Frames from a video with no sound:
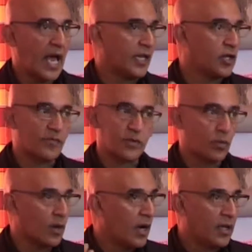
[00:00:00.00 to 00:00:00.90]
and you have
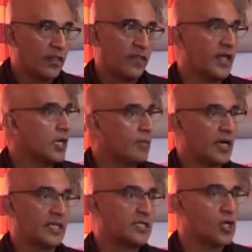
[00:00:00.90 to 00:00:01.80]
to think
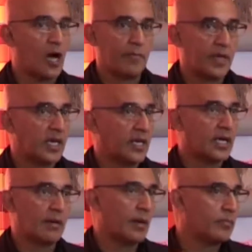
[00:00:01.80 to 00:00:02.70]
about that topic
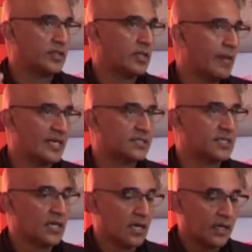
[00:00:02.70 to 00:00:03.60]
and come up with the best
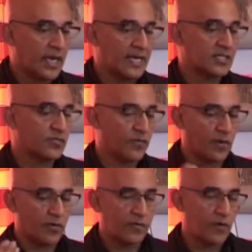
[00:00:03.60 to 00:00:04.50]
guess
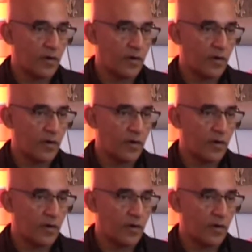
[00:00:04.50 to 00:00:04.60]
for